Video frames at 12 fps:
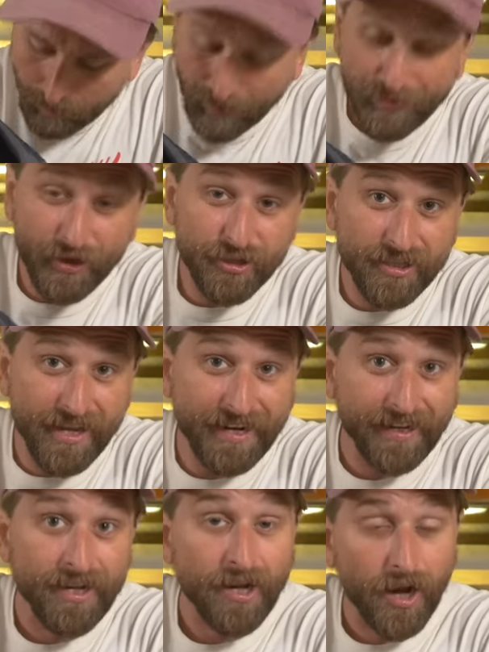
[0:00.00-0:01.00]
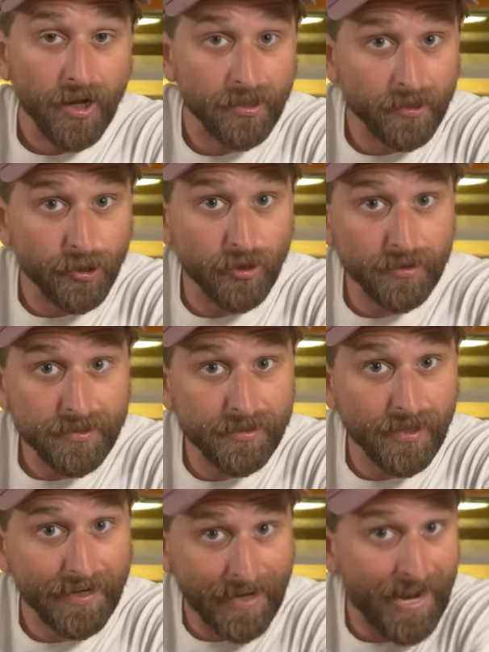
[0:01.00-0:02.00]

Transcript: but there's like a little like